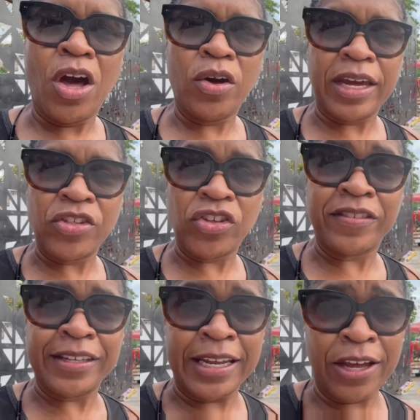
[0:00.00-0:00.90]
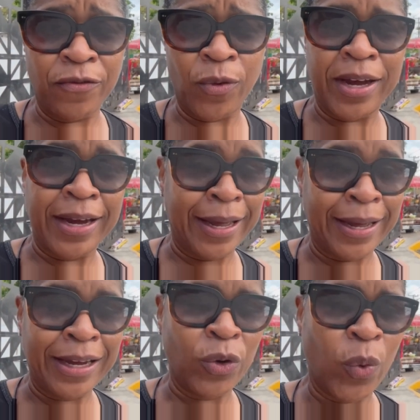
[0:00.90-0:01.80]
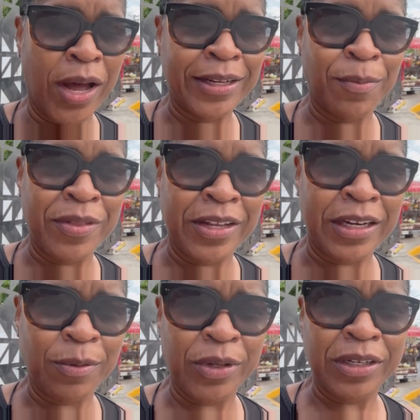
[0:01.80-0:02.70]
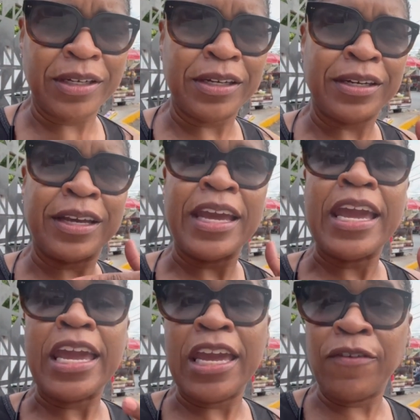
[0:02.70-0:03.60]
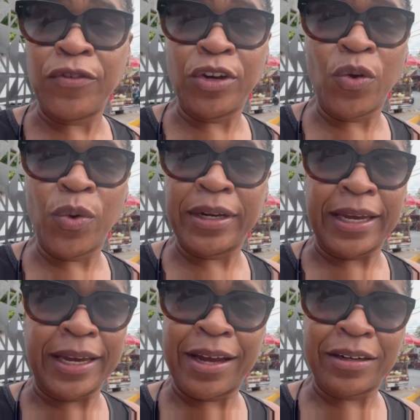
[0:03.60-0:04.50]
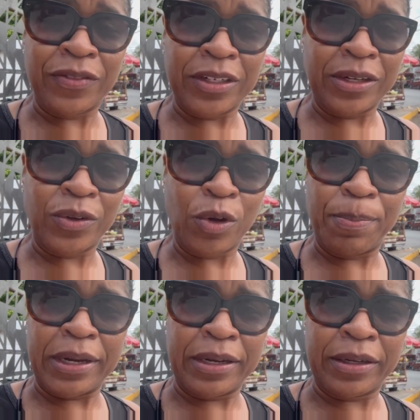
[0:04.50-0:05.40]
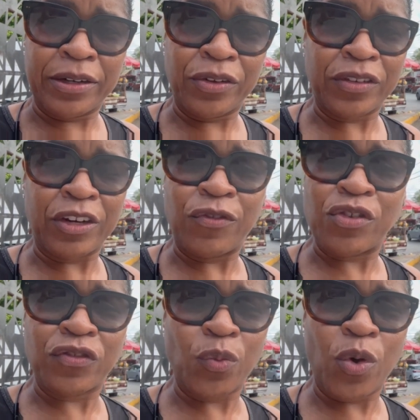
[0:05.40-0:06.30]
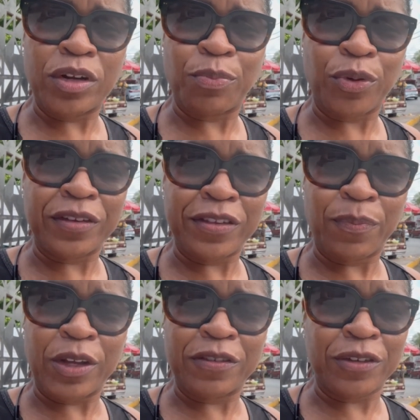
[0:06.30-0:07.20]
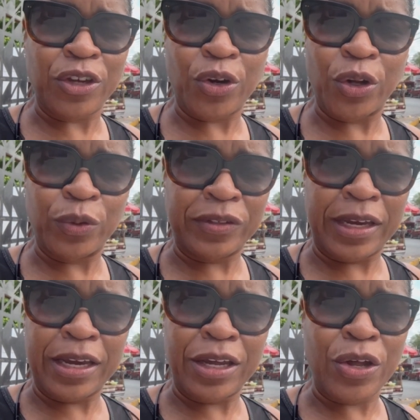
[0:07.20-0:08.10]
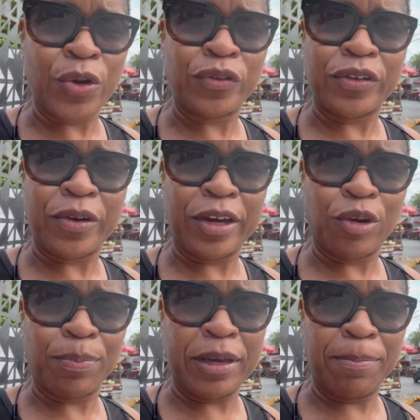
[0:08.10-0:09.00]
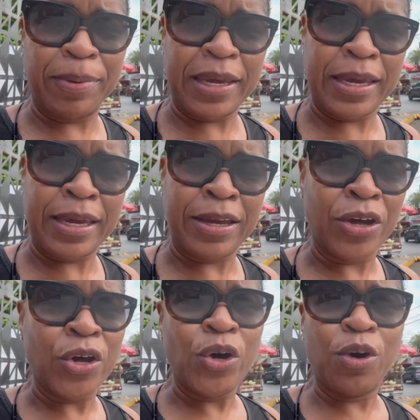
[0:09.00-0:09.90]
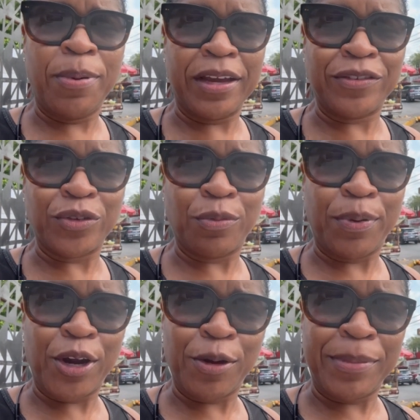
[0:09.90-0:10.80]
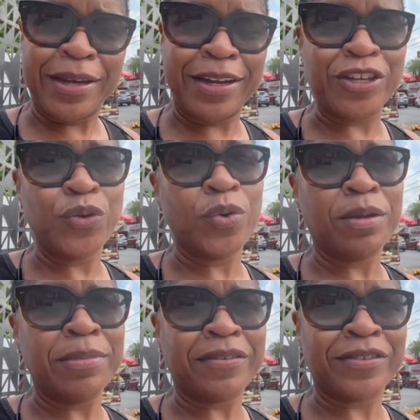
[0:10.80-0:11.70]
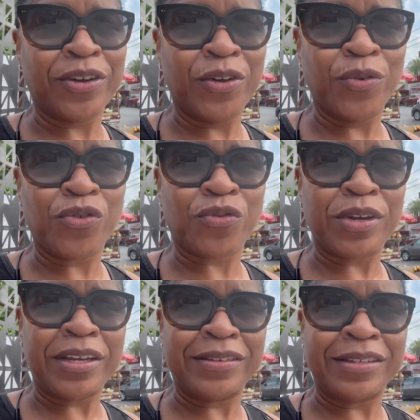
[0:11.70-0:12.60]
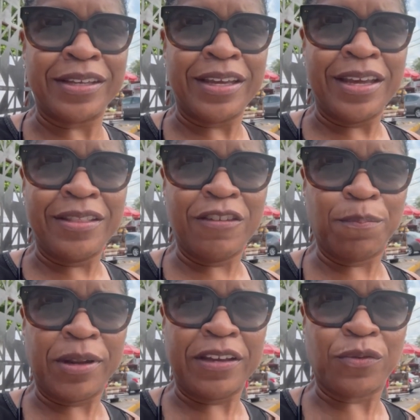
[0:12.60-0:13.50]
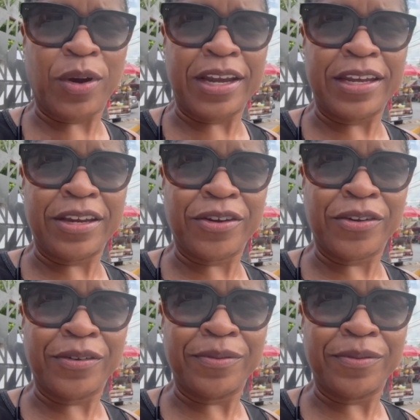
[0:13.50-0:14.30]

Okay, just an FYI while I'm in the neighborhood, if you don't want to hang out at the local bars and if you just want to bring something to your hotel or to your Airbnb or back to your apartment and you want to mix your own drinks, this place right here,